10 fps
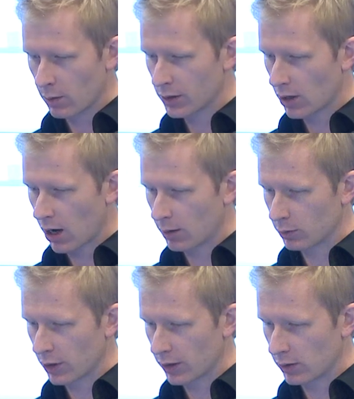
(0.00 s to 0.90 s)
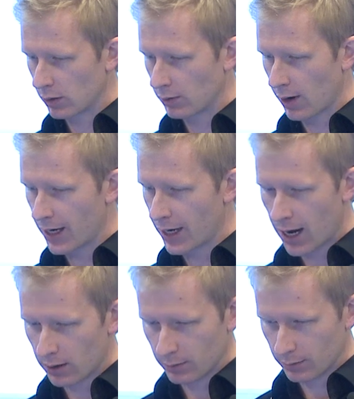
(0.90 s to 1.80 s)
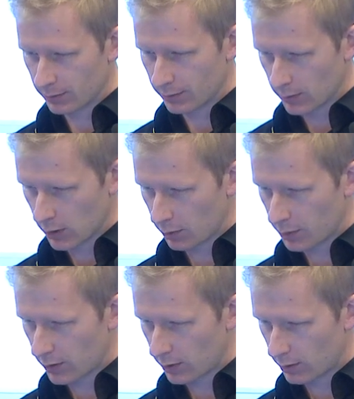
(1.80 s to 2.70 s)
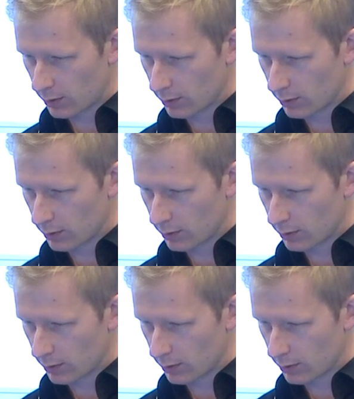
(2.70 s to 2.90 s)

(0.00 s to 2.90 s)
which I will just do right now, oops,